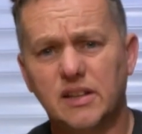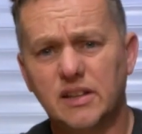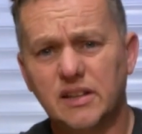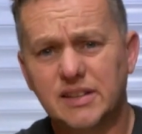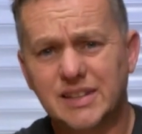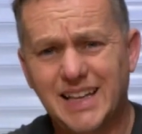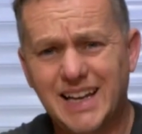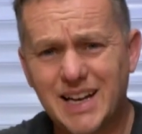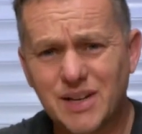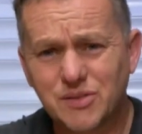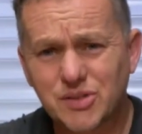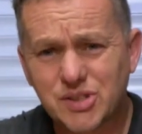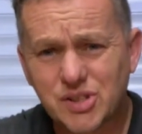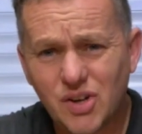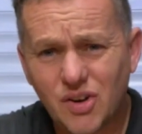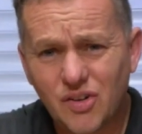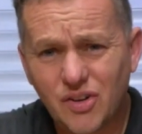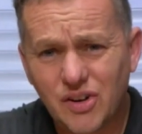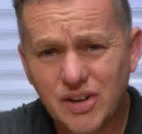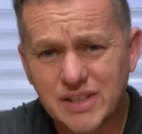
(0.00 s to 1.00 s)

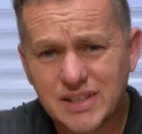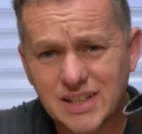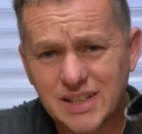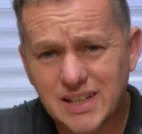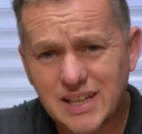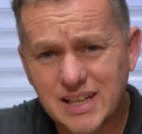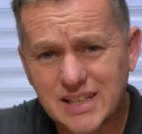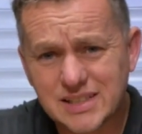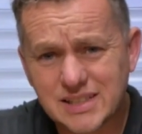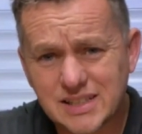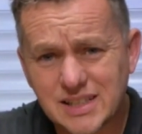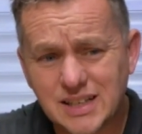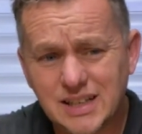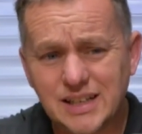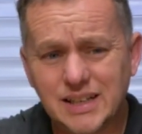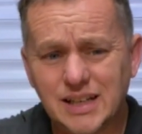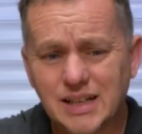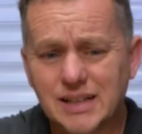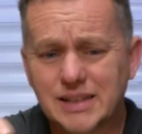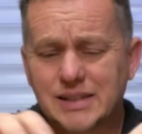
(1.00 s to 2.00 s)
Downside is the
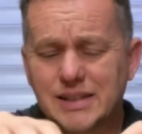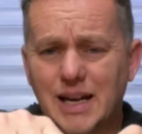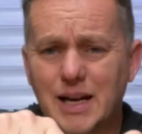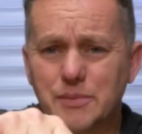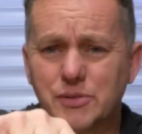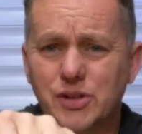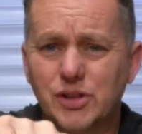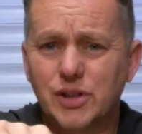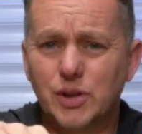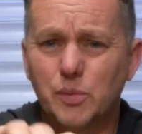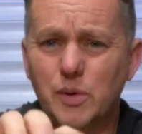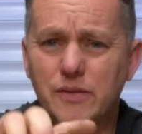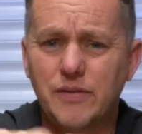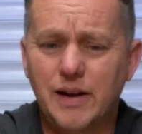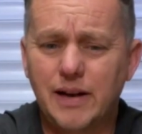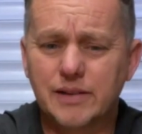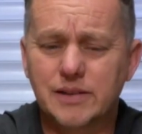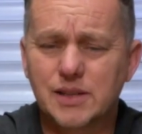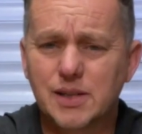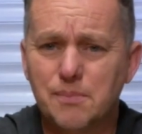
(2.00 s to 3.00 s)
little adapter that we've
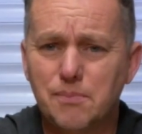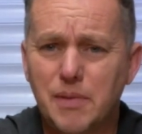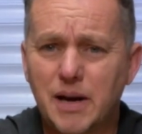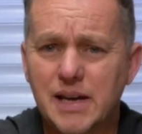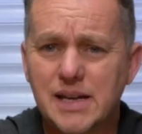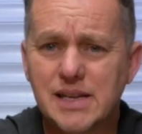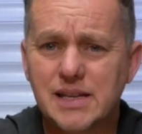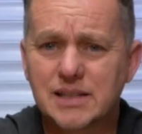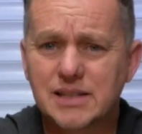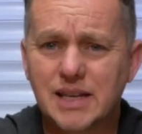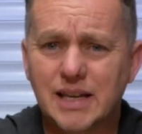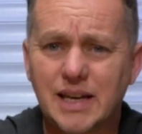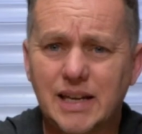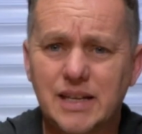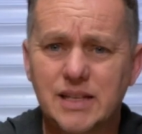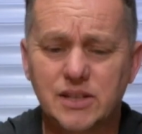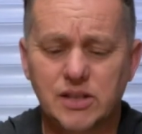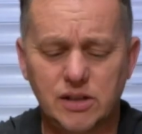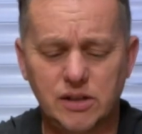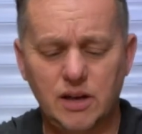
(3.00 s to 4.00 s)
had to make to get
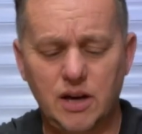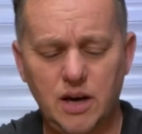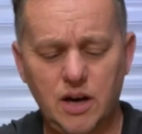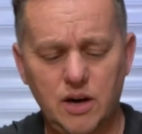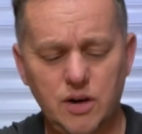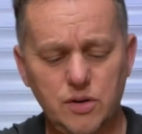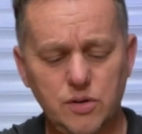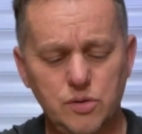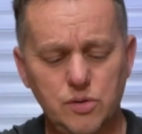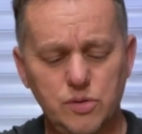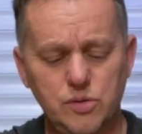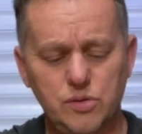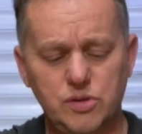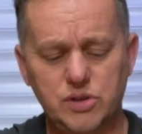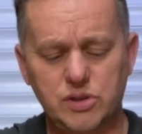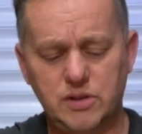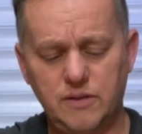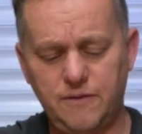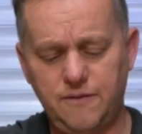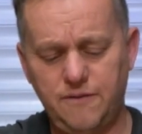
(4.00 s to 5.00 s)
it to the hose
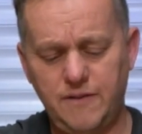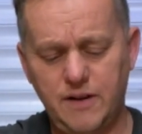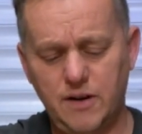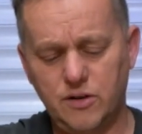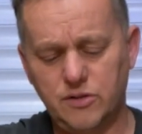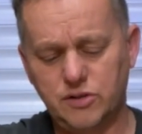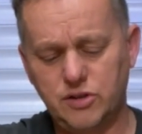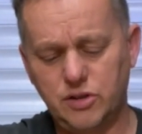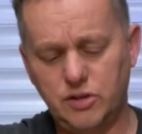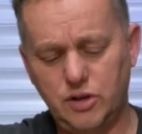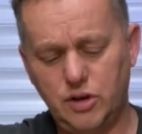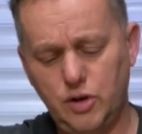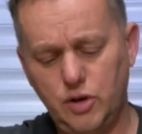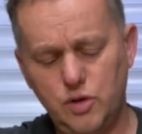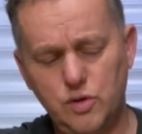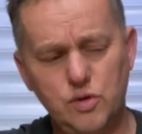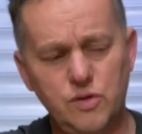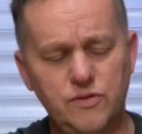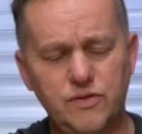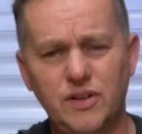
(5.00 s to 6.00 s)
to fit onto the
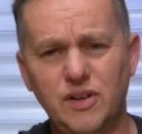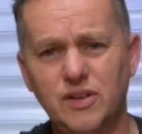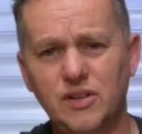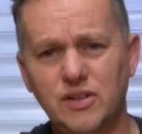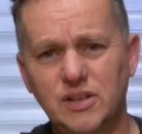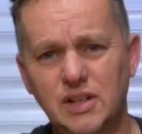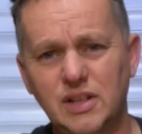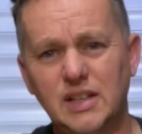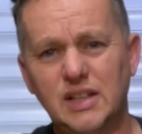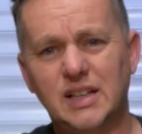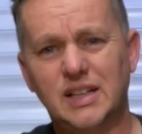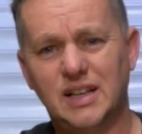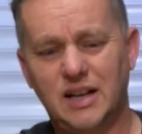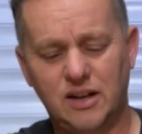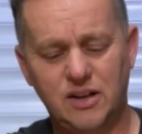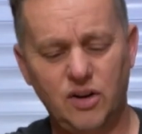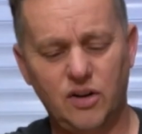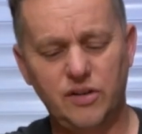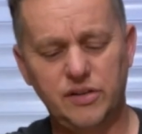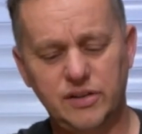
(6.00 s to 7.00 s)
Hoover. I
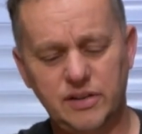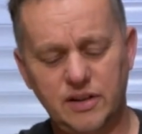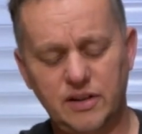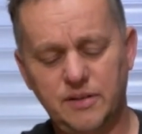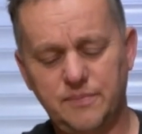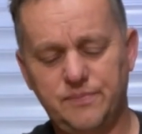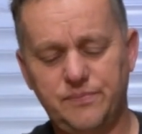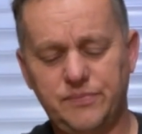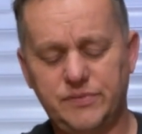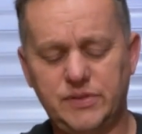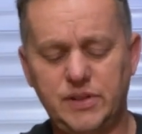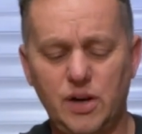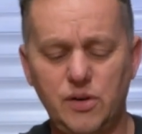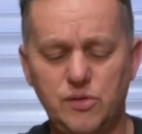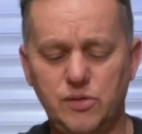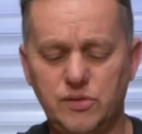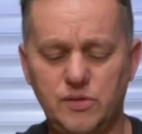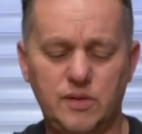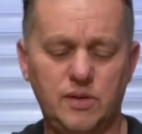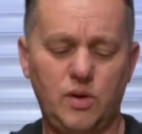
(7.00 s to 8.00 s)
kind of
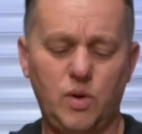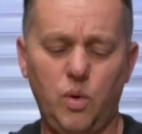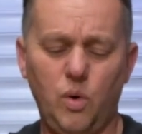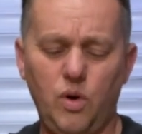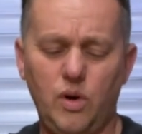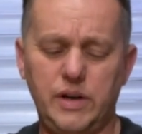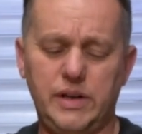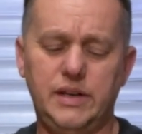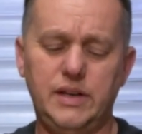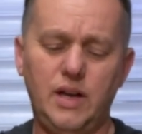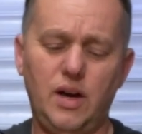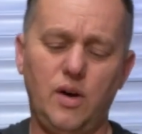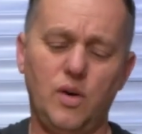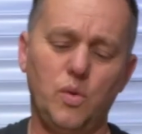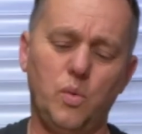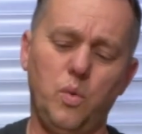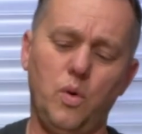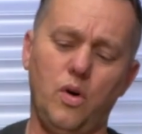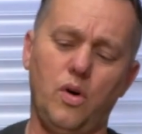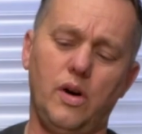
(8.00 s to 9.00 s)
don't quite know
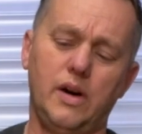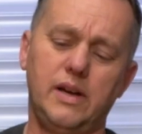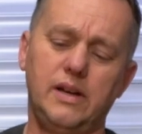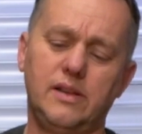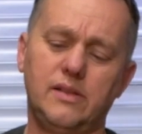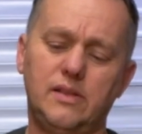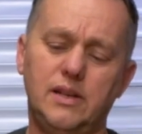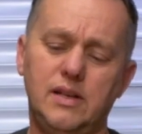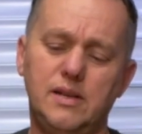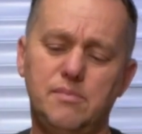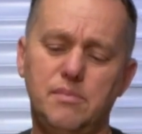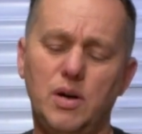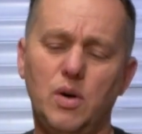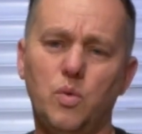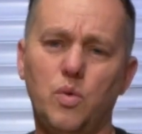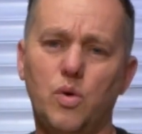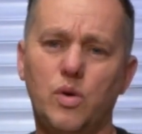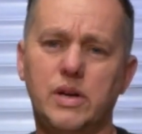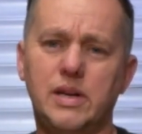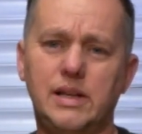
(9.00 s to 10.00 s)
why the
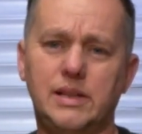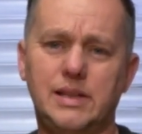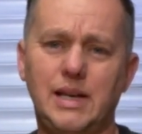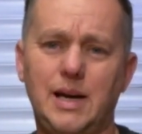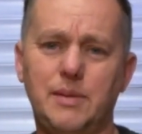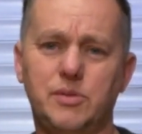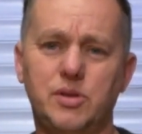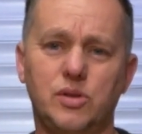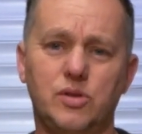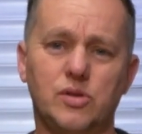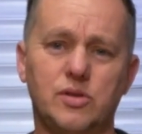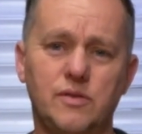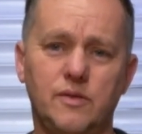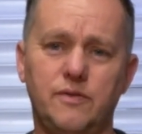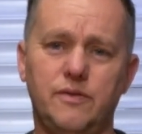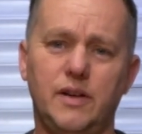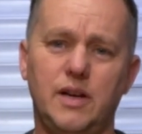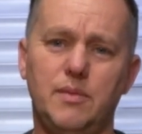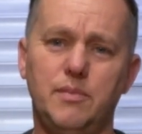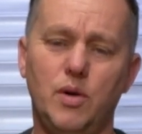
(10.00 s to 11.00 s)
Milwaukee adapter doesn't
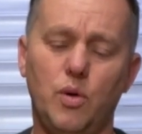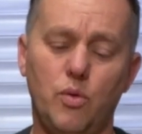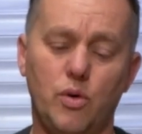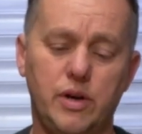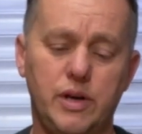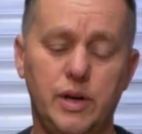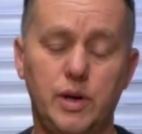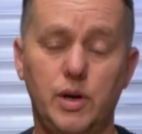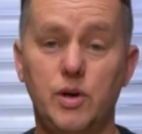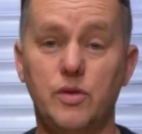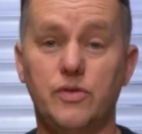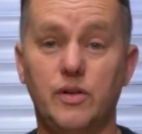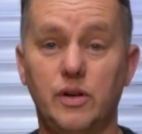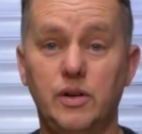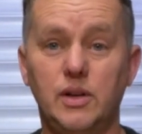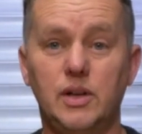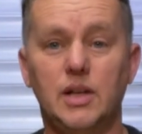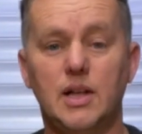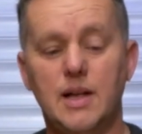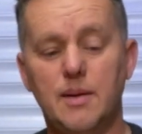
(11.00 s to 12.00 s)
fit a Milwaukee Hoover,
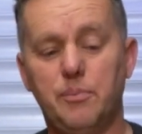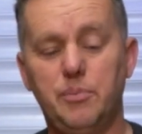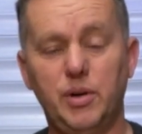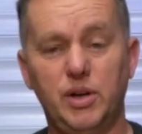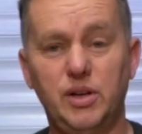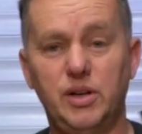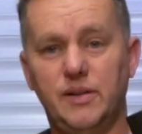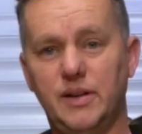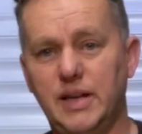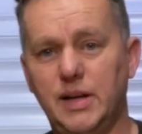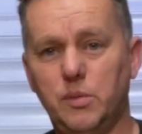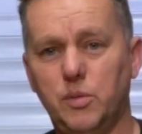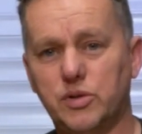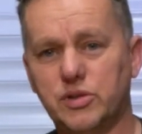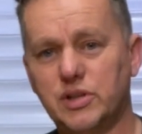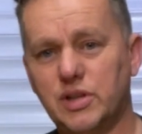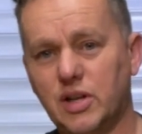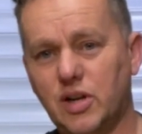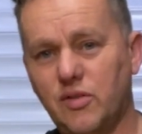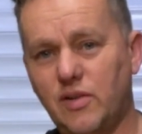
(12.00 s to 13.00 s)
but it
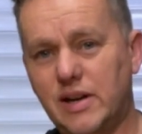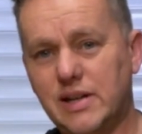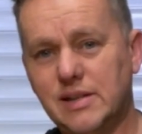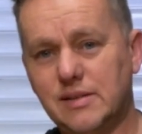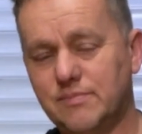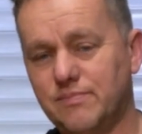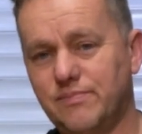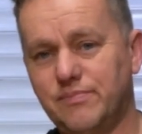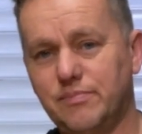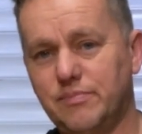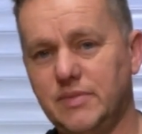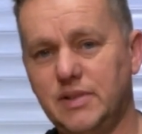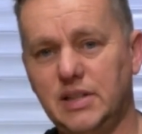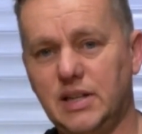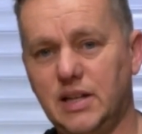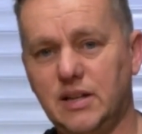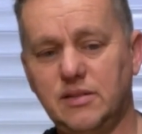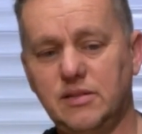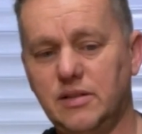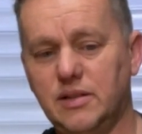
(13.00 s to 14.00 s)
wasn't a great, you
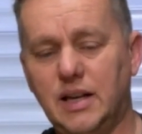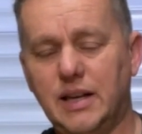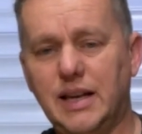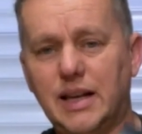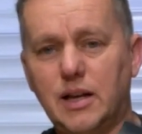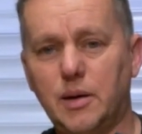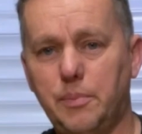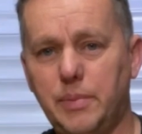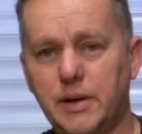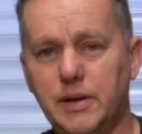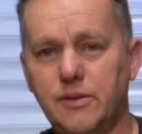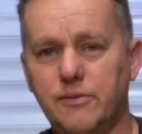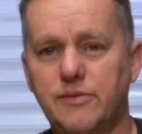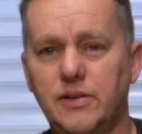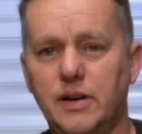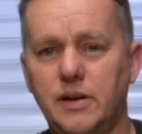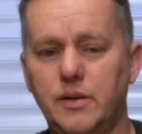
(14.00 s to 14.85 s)
know, a little bit of